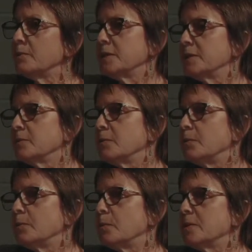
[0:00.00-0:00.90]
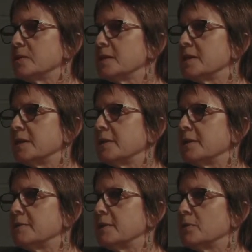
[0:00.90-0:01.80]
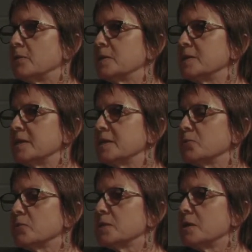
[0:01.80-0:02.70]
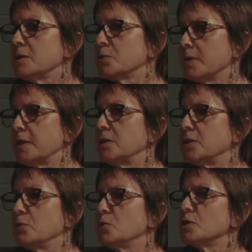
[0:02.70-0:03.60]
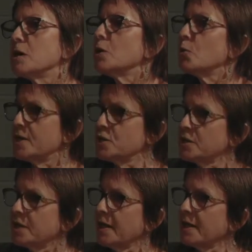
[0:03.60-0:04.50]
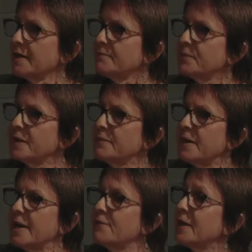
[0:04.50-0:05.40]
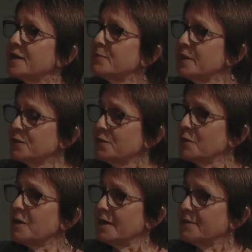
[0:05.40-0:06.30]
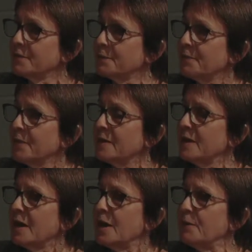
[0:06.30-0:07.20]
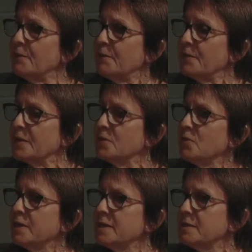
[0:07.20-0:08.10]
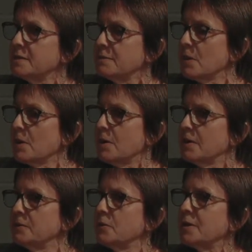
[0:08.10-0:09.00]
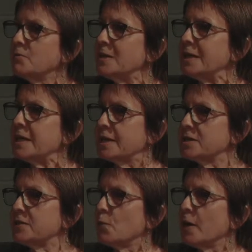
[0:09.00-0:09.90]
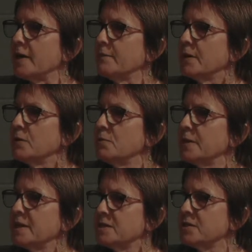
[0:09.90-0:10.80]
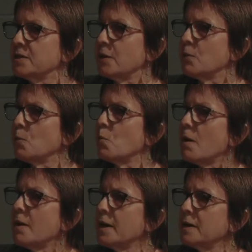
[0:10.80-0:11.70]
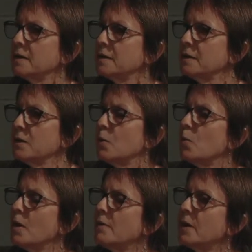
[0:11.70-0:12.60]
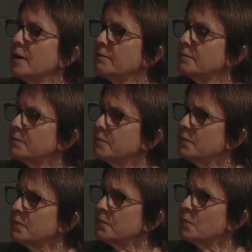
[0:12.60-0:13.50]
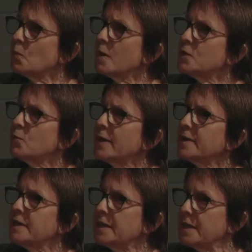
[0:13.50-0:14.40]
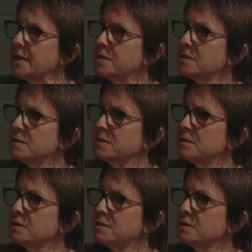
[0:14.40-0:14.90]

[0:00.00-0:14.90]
You know, once it sort of starts within you, you start questioning every aspect of your life. Not in a really negative way, but you begin to think, well, why do I need